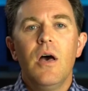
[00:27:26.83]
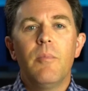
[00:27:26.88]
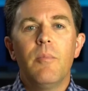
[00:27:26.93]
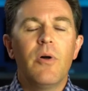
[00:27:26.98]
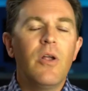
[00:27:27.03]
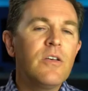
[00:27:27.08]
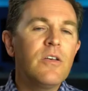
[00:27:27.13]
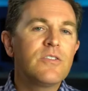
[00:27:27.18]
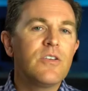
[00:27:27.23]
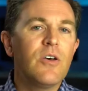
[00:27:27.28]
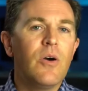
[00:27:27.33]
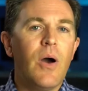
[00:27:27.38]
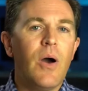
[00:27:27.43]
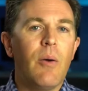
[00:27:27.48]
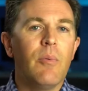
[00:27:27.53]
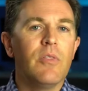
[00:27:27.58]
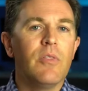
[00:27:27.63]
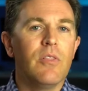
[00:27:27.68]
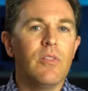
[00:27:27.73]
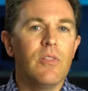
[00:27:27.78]
But also,
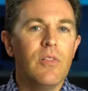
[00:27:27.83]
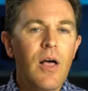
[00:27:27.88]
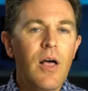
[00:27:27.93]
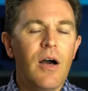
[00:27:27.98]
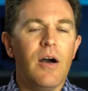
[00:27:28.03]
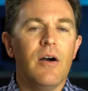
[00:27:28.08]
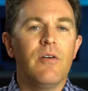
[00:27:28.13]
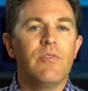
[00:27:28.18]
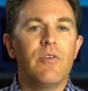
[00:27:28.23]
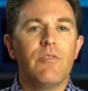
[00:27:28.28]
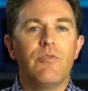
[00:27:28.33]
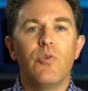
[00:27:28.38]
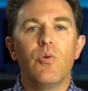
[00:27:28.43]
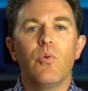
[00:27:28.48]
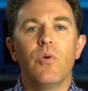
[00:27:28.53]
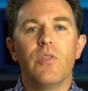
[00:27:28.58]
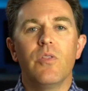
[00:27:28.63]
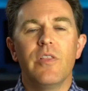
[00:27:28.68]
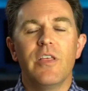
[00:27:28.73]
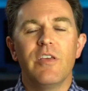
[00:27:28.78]
I would love if
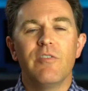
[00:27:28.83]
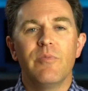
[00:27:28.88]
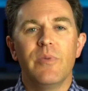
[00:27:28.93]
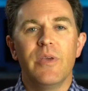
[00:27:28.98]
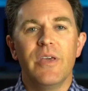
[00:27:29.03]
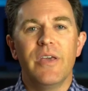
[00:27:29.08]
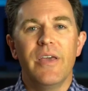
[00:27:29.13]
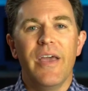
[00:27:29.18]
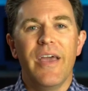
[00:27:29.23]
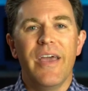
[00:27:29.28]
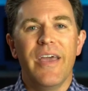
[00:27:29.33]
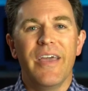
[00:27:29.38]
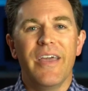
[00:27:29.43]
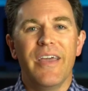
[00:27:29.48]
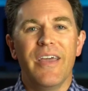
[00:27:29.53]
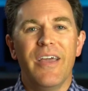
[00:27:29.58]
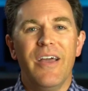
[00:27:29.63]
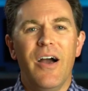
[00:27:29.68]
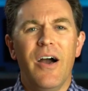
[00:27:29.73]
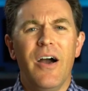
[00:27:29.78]
you would leave
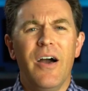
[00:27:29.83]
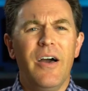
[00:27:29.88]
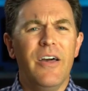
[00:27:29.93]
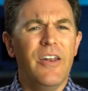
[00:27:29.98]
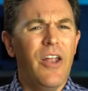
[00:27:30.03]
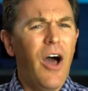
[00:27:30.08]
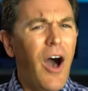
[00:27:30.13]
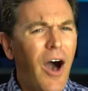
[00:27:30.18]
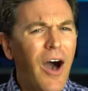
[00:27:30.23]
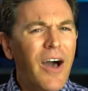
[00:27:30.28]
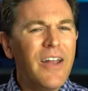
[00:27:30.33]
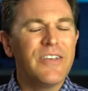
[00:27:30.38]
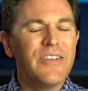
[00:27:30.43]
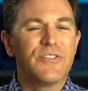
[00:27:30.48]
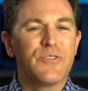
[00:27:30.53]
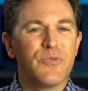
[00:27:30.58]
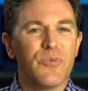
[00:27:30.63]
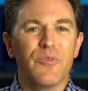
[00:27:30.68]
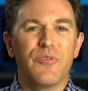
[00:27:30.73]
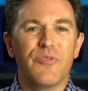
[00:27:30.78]
me an
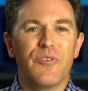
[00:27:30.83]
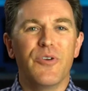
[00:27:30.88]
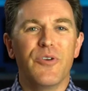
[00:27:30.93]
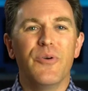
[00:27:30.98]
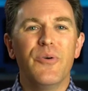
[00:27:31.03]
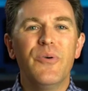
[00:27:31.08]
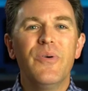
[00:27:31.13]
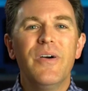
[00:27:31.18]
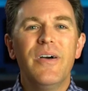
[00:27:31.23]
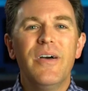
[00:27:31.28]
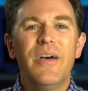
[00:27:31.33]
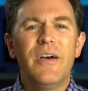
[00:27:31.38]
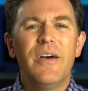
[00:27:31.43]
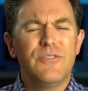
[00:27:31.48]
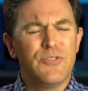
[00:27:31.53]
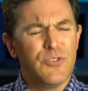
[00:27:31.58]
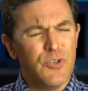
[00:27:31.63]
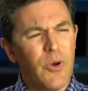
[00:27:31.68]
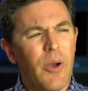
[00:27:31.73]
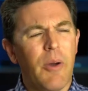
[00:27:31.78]
honest review.
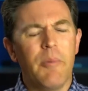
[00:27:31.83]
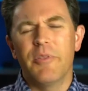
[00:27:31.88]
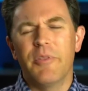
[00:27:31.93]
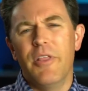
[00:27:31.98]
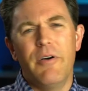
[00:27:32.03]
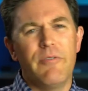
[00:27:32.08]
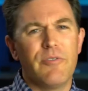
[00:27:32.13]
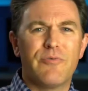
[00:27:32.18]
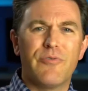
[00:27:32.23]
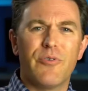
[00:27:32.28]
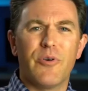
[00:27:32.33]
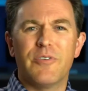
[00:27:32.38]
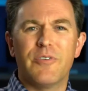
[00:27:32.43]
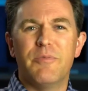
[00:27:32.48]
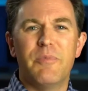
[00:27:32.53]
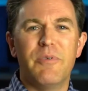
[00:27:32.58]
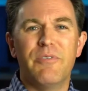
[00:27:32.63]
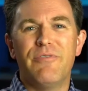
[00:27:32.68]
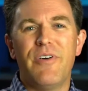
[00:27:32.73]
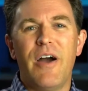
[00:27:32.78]
Sure, I would love it for it
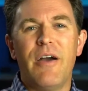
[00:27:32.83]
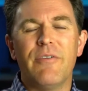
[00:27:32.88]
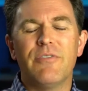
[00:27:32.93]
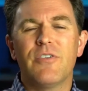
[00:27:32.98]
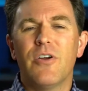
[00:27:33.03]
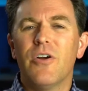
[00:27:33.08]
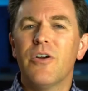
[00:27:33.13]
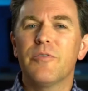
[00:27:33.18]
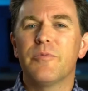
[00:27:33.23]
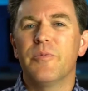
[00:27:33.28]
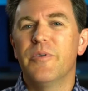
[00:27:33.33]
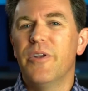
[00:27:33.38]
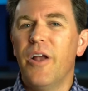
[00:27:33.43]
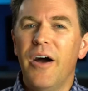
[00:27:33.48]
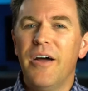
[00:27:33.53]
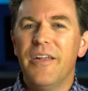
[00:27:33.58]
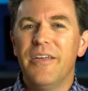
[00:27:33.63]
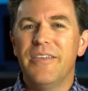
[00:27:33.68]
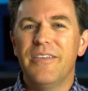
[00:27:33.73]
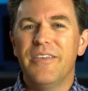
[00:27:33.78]
to be 5 stars, but
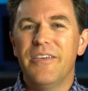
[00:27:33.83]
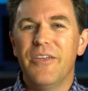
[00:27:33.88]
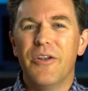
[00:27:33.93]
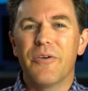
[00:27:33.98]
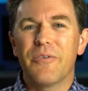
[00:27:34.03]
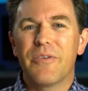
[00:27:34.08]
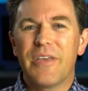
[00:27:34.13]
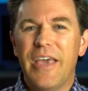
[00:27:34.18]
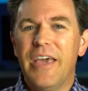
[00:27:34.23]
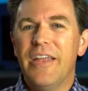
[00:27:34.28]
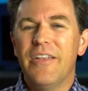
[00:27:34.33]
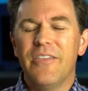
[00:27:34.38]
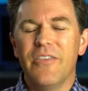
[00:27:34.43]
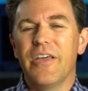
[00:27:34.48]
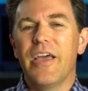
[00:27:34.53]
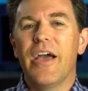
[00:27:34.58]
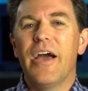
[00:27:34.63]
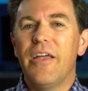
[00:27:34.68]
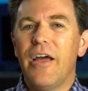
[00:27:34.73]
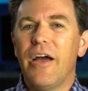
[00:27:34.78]

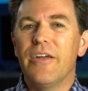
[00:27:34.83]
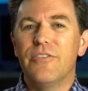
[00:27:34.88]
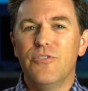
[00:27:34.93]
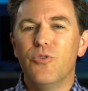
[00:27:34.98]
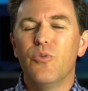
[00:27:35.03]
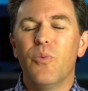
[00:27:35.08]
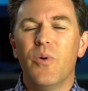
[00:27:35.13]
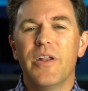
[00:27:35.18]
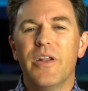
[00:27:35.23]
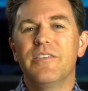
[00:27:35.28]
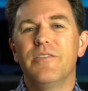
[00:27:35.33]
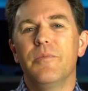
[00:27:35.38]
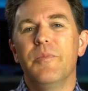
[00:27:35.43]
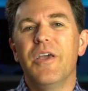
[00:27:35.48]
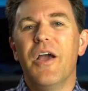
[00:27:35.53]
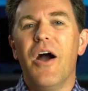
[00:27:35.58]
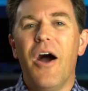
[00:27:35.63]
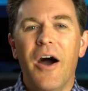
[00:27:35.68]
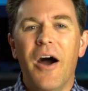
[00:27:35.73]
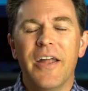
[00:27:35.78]
candidly, I do want it to
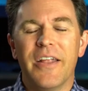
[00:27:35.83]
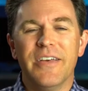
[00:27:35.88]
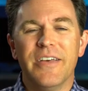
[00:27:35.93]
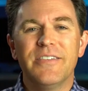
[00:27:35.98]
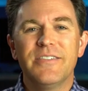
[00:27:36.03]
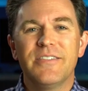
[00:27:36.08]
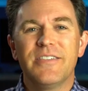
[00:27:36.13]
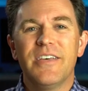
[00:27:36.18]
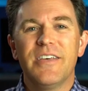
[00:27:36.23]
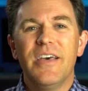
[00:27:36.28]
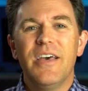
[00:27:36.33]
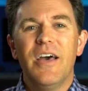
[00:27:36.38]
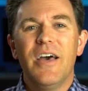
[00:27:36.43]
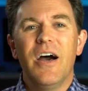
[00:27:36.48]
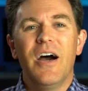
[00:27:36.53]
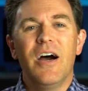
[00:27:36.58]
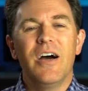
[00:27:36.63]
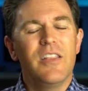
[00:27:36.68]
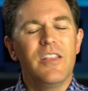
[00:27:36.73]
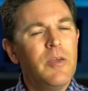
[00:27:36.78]
be honest.
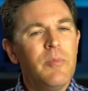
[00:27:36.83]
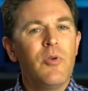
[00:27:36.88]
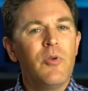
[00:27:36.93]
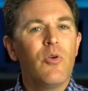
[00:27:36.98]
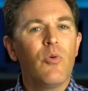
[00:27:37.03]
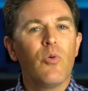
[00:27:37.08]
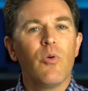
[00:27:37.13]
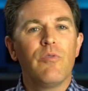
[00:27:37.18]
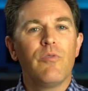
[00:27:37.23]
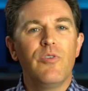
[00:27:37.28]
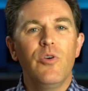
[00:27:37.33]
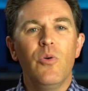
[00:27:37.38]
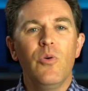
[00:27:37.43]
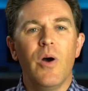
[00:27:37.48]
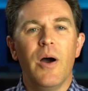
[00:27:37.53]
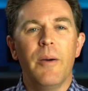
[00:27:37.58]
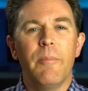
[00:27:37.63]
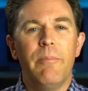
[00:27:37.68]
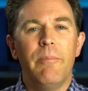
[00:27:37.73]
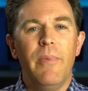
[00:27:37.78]
Leave me a review
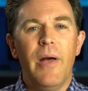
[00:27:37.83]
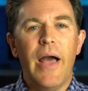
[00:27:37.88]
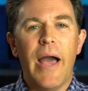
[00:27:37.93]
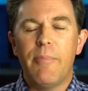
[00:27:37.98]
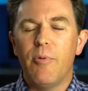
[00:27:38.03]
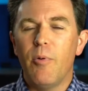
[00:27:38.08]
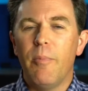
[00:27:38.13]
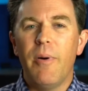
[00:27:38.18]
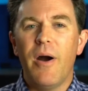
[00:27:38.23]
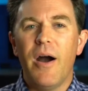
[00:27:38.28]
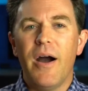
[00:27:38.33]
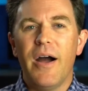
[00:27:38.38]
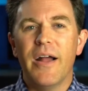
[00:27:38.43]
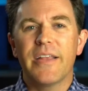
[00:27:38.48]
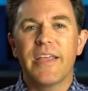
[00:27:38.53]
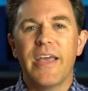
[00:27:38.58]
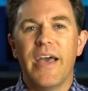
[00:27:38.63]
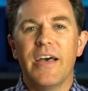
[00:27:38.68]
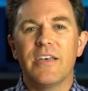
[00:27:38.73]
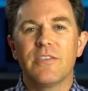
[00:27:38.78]
on Apple
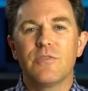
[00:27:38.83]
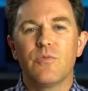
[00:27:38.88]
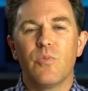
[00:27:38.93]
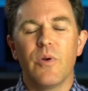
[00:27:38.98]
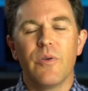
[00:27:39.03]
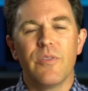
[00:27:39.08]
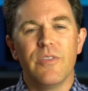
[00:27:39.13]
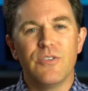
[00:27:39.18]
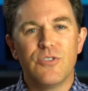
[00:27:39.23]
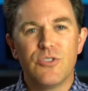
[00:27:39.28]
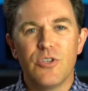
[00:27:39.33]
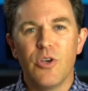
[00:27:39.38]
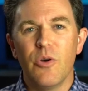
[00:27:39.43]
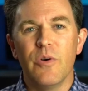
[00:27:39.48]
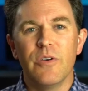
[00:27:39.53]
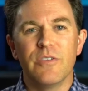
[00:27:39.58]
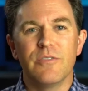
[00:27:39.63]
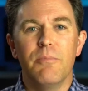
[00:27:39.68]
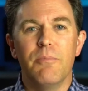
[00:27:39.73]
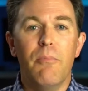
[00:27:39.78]
Podcasts, where this
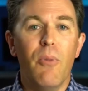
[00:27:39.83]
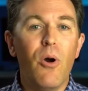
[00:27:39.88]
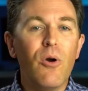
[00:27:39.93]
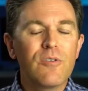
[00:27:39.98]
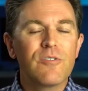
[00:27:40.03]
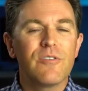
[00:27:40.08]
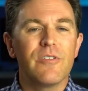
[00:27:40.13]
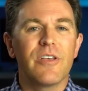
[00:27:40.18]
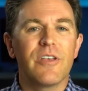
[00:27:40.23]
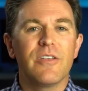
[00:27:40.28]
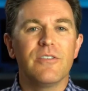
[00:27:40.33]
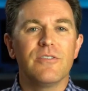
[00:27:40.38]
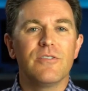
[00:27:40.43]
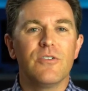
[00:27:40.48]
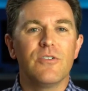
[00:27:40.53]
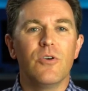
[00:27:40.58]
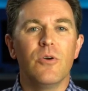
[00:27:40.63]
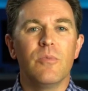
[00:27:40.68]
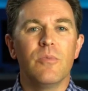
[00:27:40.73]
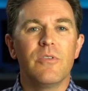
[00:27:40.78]
show is mostly
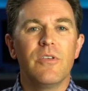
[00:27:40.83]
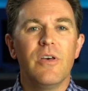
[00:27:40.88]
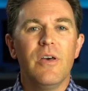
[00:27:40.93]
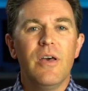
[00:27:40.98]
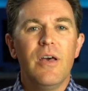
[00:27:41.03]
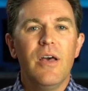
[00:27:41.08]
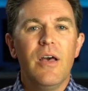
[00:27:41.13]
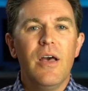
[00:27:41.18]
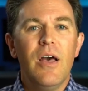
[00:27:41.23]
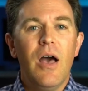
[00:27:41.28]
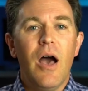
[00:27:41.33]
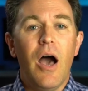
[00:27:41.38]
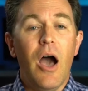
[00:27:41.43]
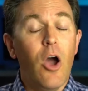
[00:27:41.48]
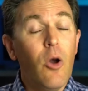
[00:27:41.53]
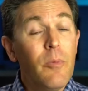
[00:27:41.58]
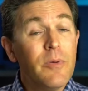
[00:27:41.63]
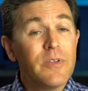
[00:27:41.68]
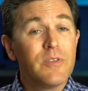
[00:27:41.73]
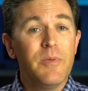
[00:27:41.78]
consumed. I
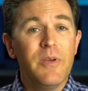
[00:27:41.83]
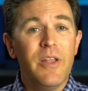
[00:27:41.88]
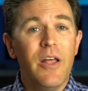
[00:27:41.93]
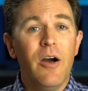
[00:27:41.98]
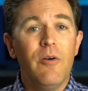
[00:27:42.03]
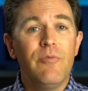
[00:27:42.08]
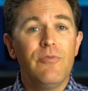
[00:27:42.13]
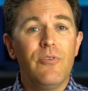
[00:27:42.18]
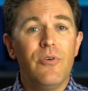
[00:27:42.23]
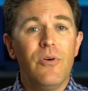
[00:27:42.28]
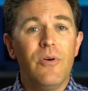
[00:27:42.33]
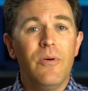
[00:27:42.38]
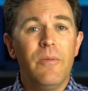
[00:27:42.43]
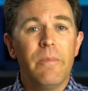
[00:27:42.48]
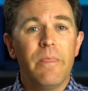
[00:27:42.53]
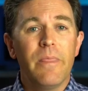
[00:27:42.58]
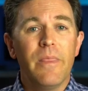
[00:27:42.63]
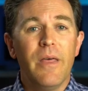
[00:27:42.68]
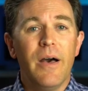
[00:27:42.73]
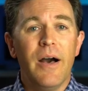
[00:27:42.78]
hope it's been
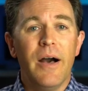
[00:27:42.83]
helpful.